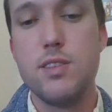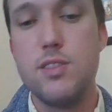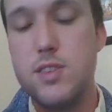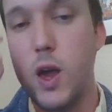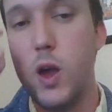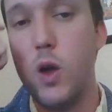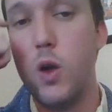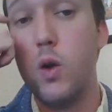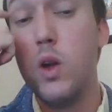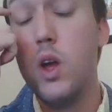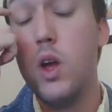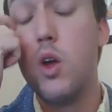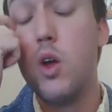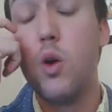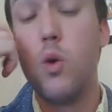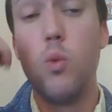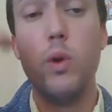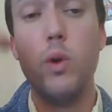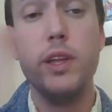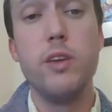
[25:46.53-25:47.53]
So
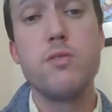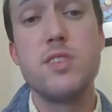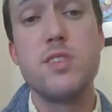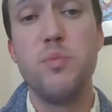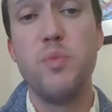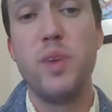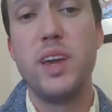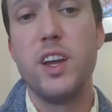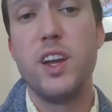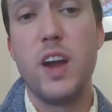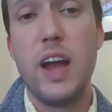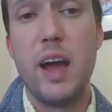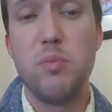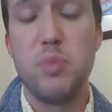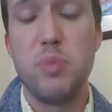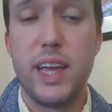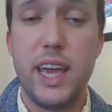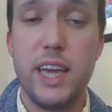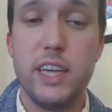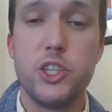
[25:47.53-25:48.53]
when you submit your
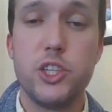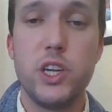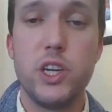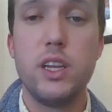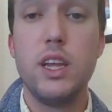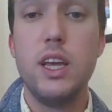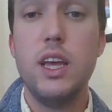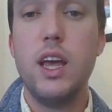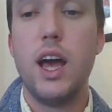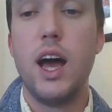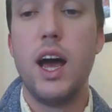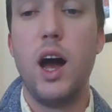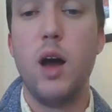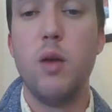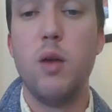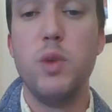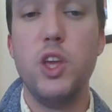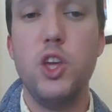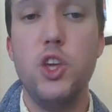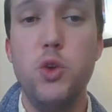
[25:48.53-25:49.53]
application,
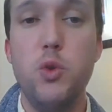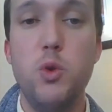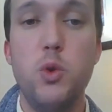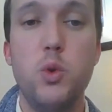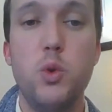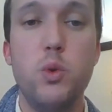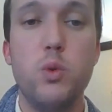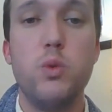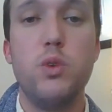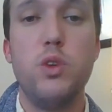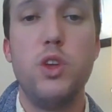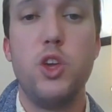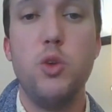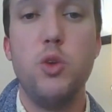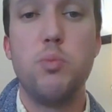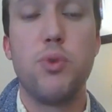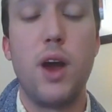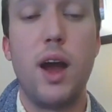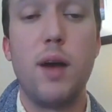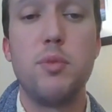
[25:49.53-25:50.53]
you
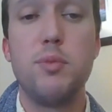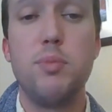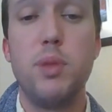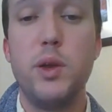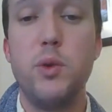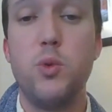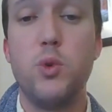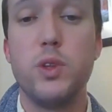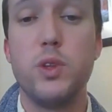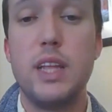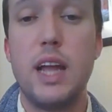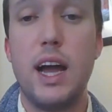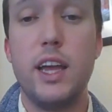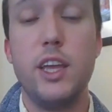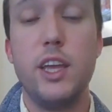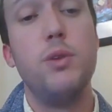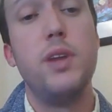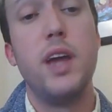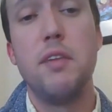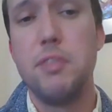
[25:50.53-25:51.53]
probably will
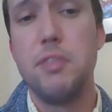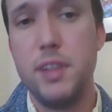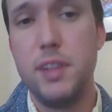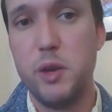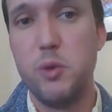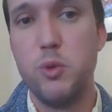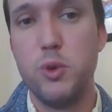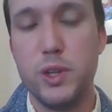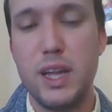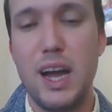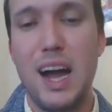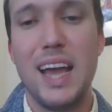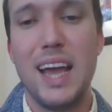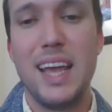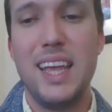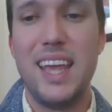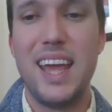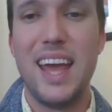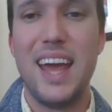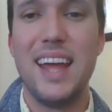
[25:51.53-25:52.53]
not, you definitely will
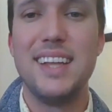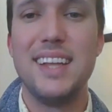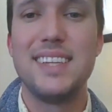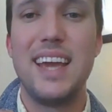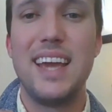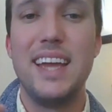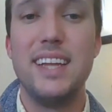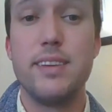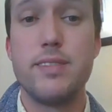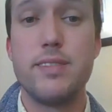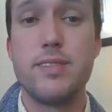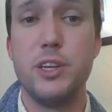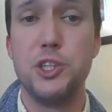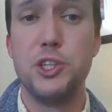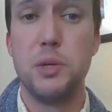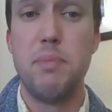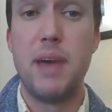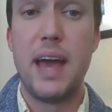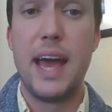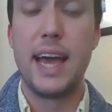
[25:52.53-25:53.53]
not get a
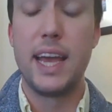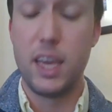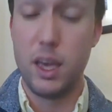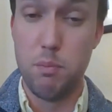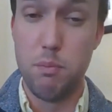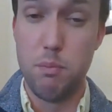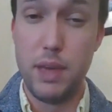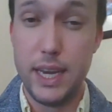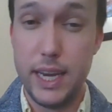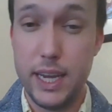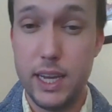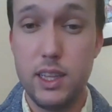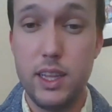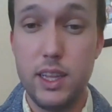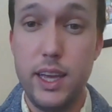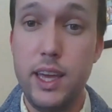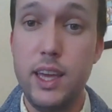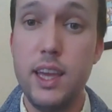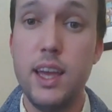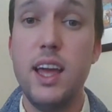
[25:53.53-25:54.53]
decision back
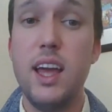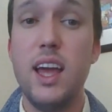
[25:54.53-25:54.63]
immediately.